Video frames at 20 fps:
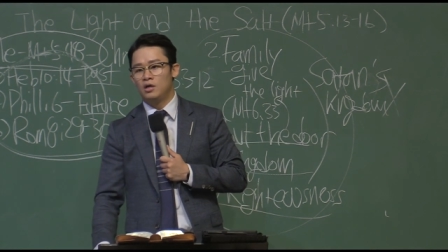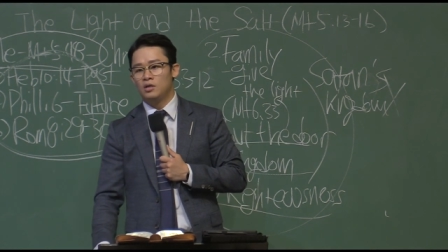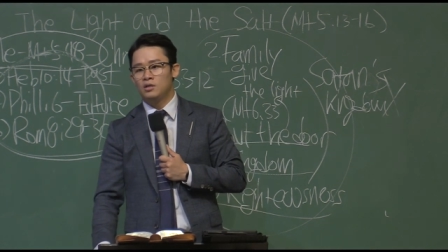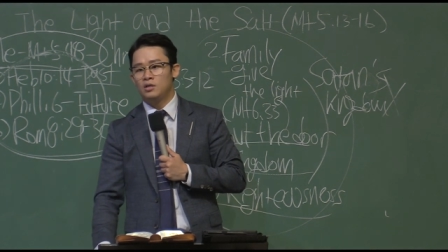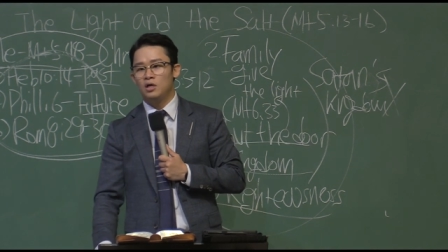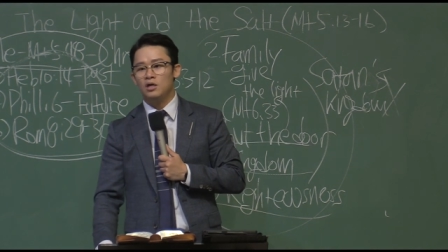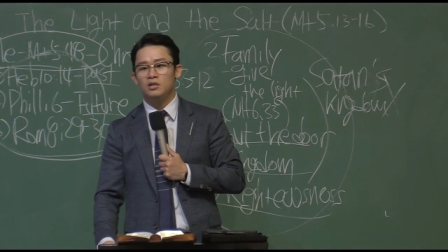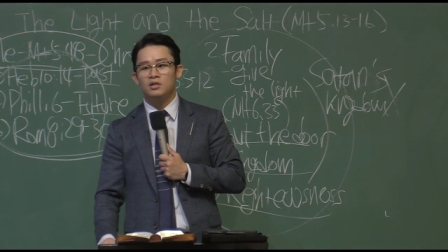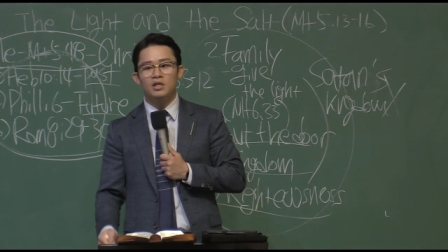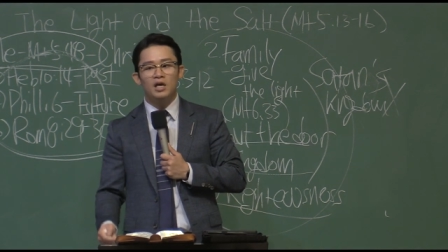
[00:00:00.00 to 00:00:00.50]

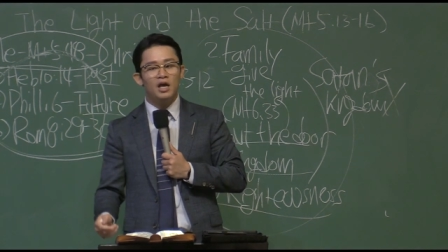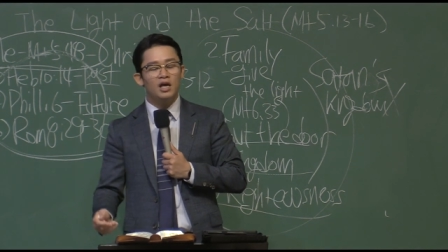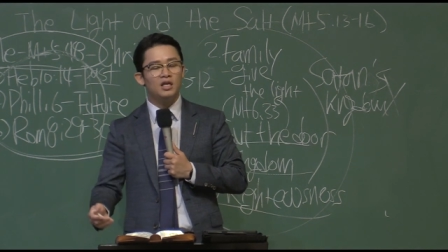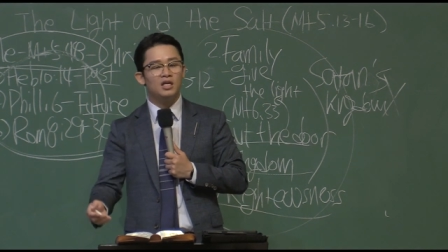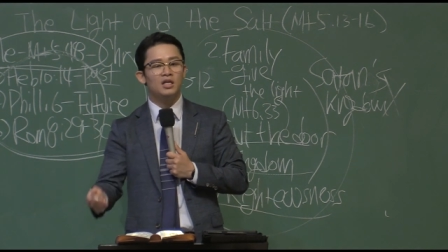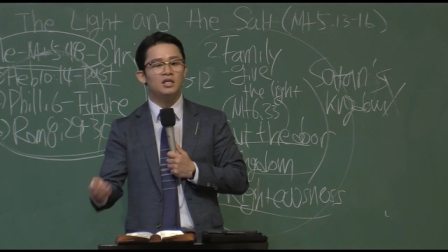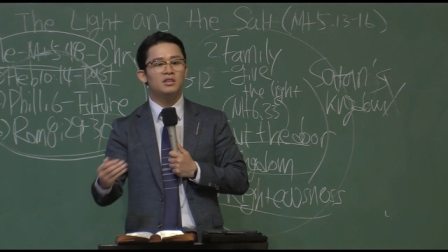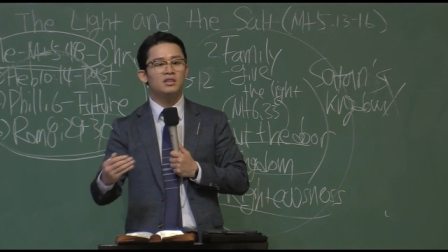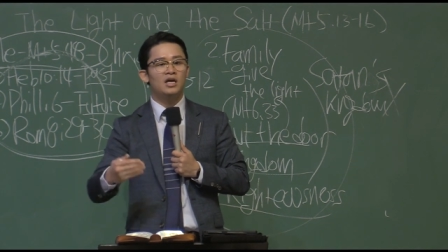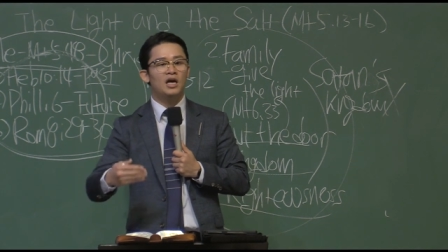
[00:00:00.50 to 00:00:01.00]
They're
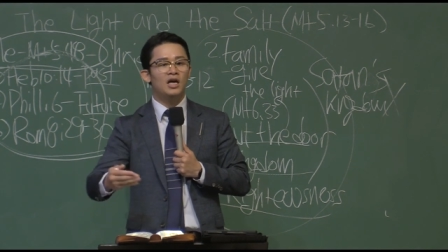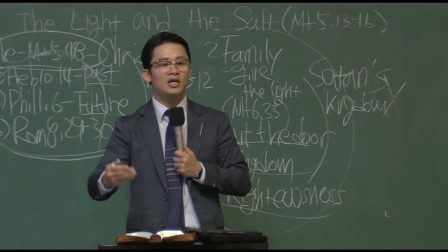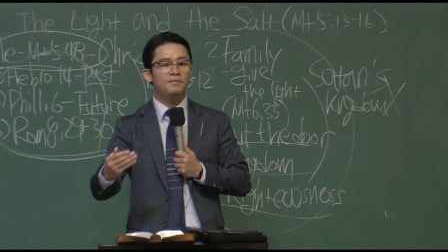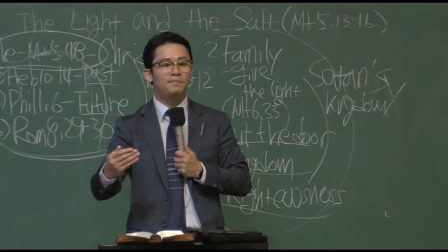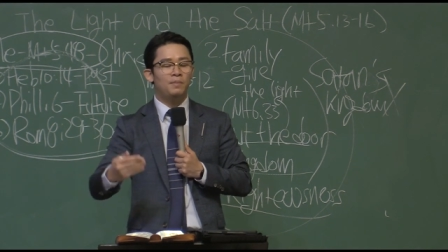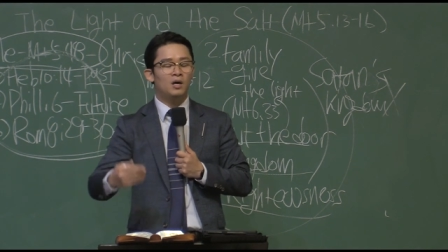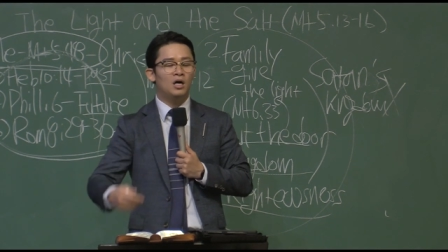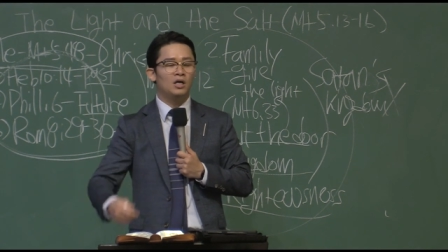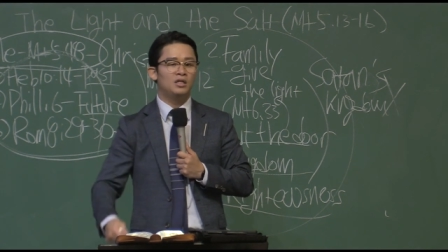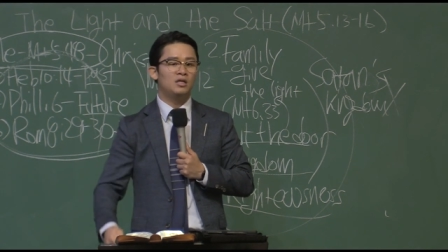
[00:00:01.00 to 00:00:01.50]
taking dead
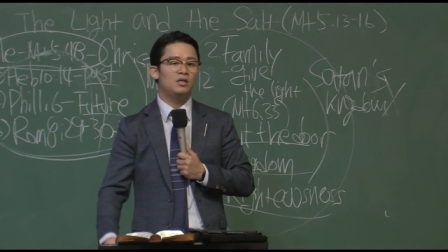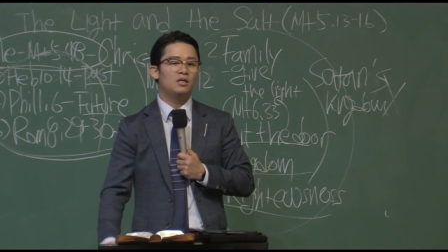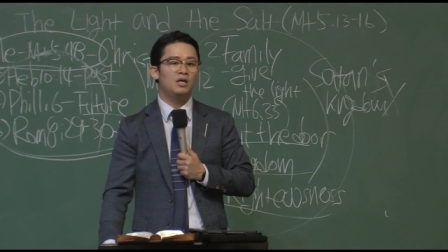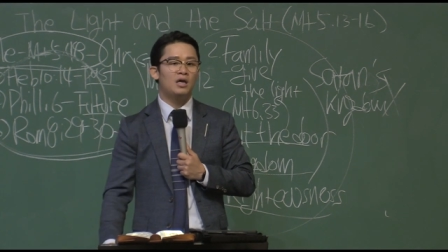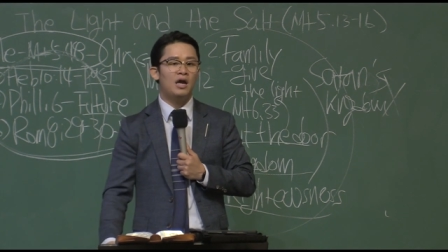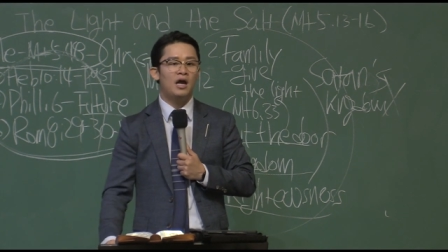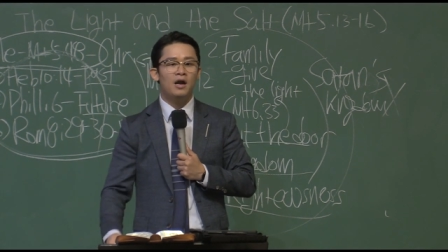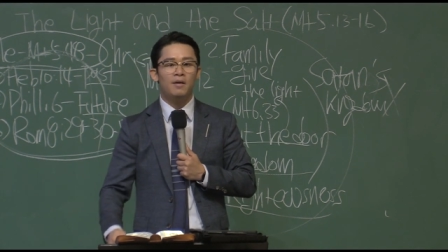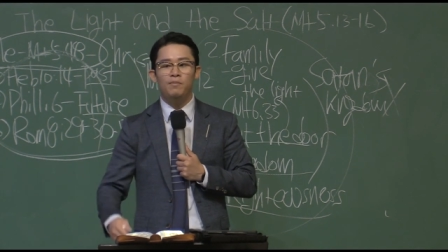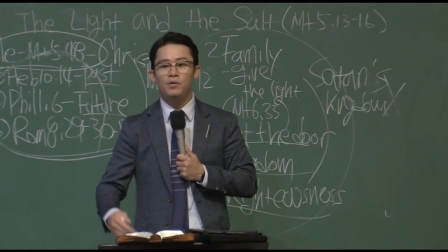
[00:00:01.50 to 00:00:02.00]
body
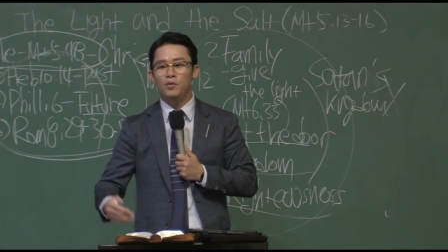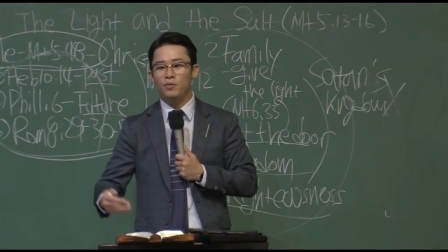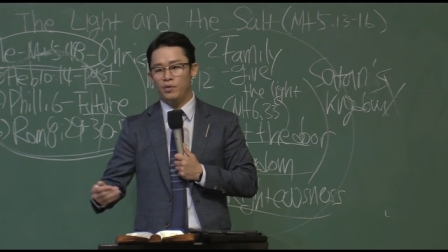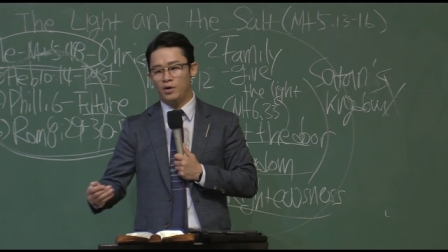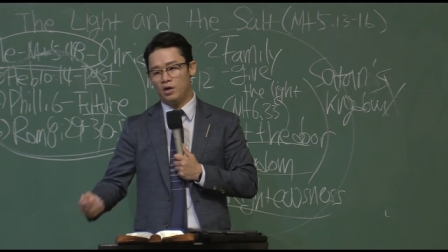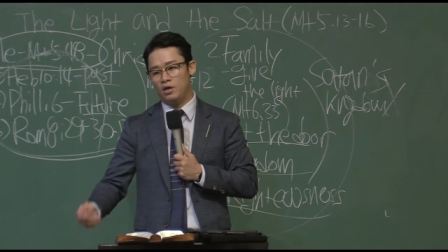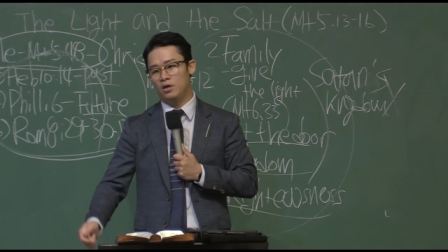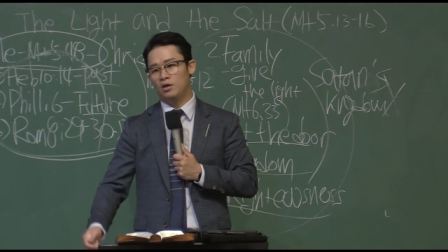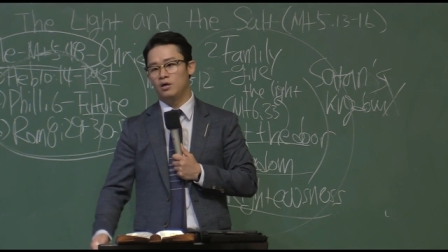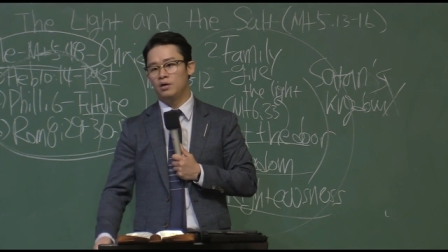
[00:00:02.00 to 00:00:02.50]

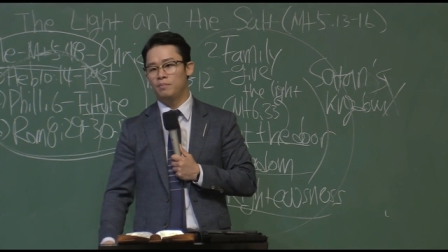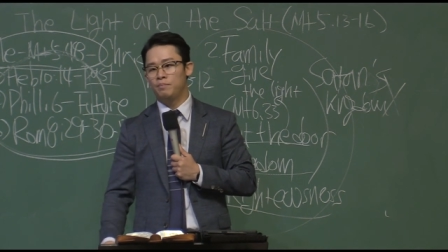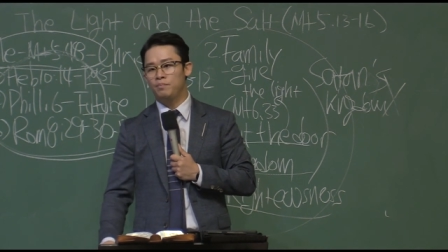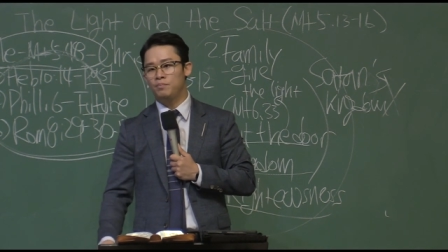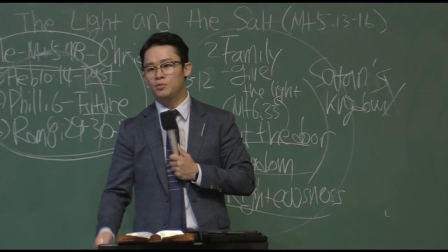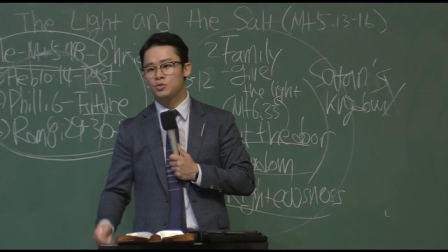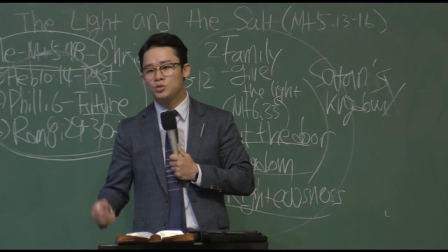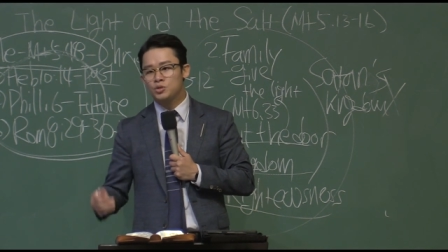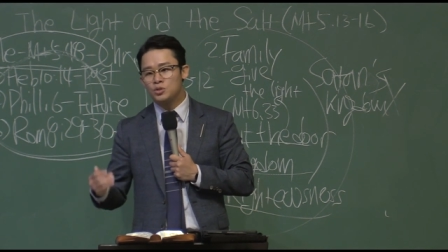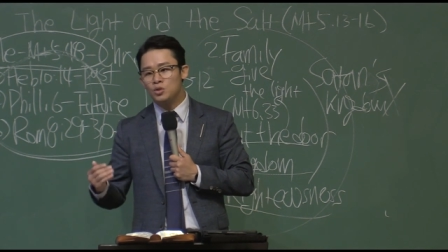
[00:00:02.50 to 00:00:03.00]
everywhere.
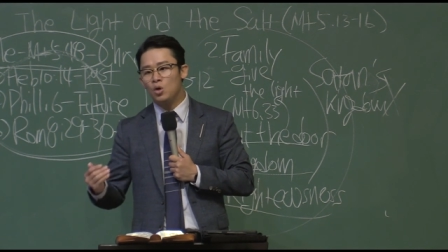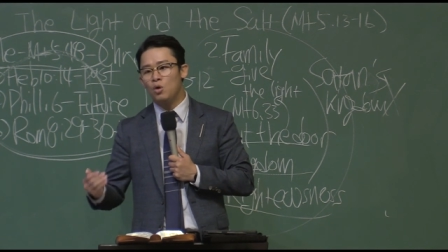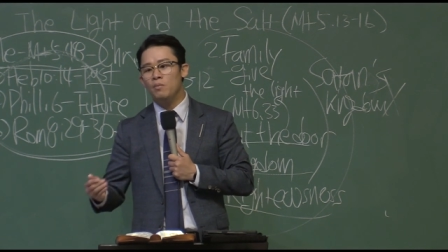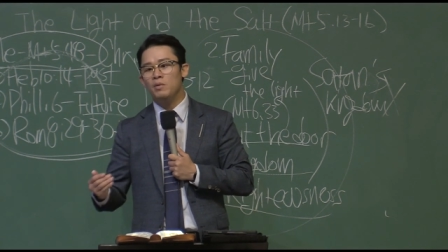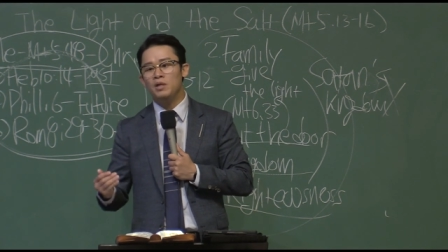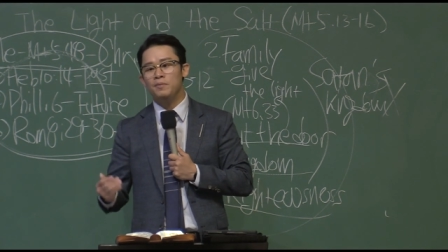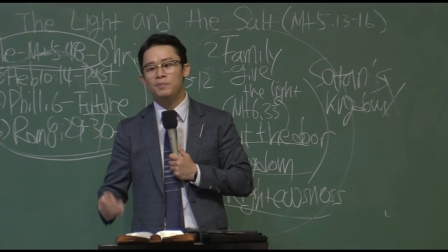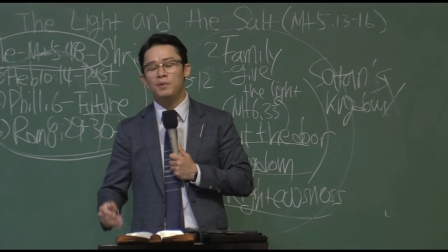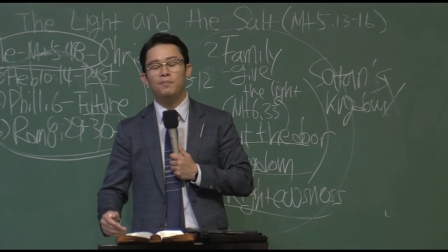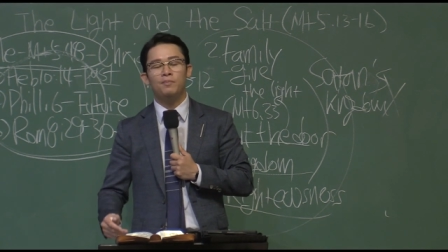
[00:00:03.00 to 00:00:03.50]
So
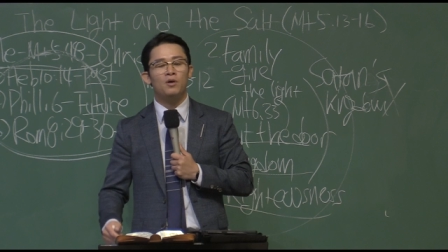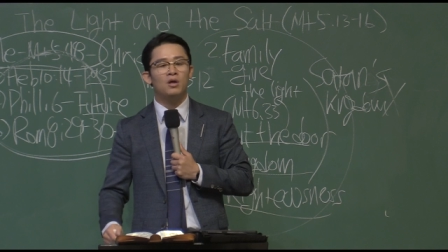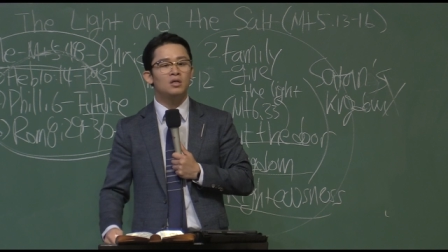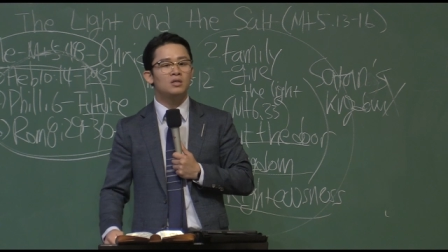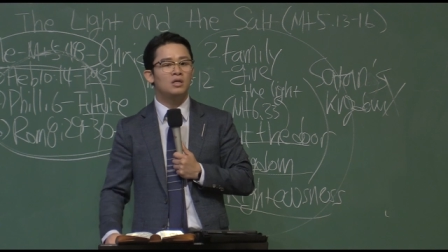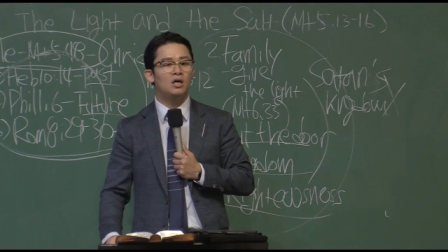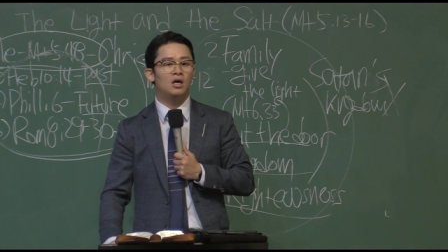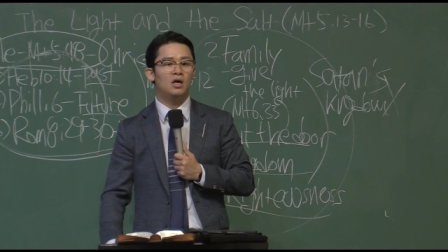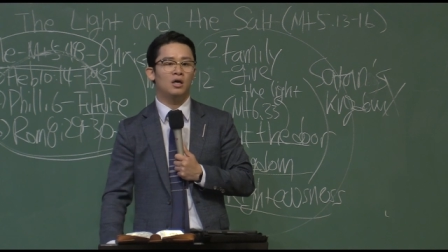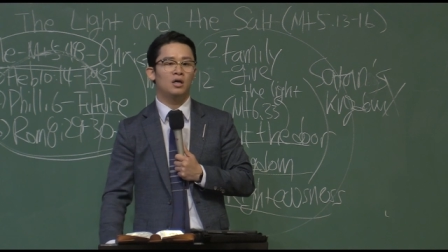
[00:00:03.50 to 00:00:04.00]
many people are
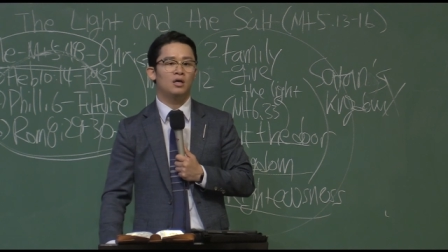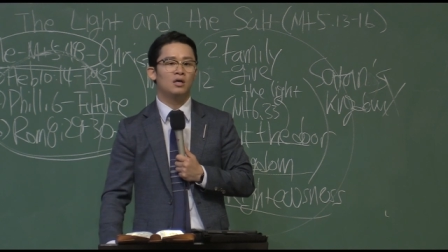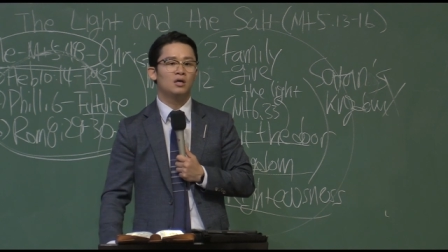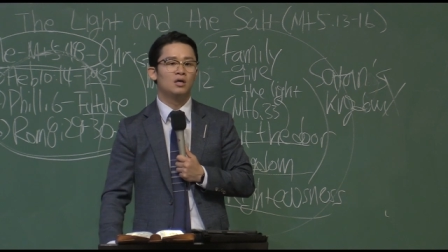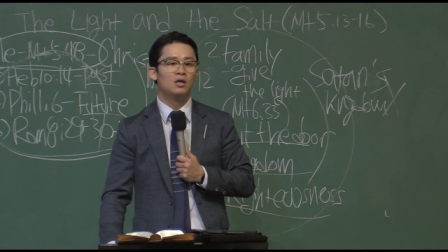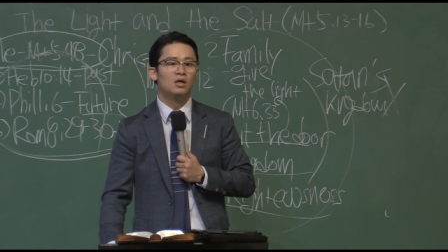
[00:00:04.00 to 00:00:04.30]
dying.